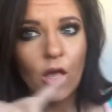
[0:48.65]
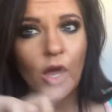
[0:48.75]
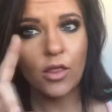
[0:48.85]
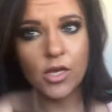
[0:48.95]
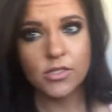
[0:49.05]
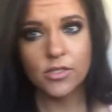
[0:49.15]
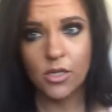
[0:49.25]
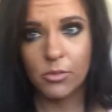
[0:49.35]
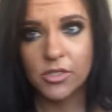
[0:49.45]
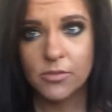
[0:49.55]
I lasted
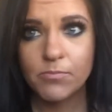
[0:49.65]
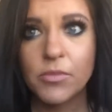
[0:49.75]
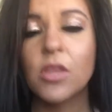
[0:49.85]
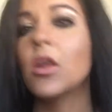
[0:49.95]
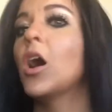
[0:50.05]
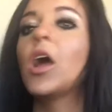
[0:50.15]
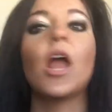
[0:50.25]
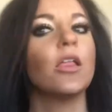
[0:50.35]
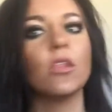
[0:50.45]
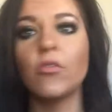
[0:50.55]
10 months.
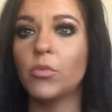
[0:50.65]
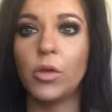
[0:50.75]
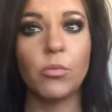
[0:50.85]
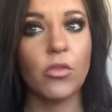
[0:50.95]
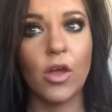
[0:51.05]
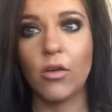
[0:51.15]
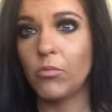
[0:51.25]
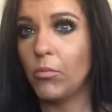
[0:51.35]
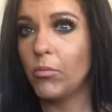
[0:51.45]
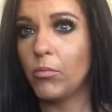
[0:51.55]
I love the people there.
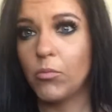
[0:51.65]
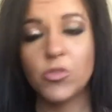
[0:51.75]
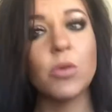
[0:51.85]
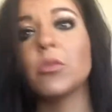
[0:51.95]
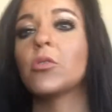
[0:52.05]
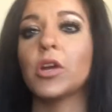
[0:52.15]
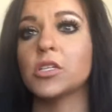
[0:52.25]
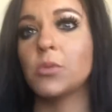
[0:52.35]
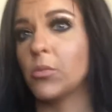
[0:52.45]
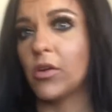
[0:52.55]
Some of the
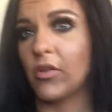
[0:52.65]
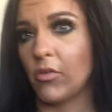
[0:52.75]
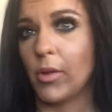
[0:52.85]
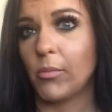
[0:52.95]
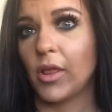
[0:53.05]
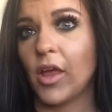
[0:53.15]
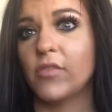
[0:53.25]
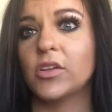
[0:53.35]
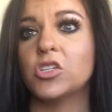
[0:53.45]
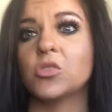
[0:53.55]
greatest people I've ever met in my
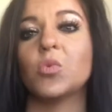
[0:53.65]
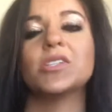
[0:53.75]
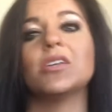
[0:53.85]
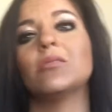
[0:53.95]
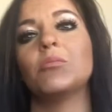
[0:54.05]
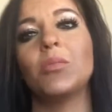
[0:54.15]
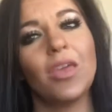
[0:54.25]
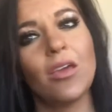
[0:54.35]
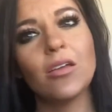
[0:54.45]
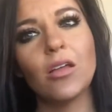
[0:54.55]
life. It just wasn't
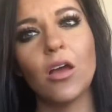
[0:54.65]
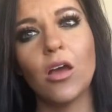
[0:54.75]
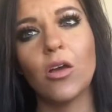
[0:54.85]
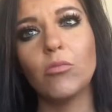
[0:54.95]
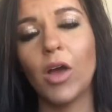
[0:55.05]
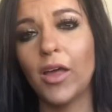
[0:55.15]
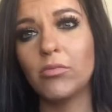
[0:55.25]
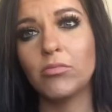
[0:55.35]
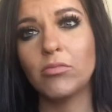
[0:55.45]
me. I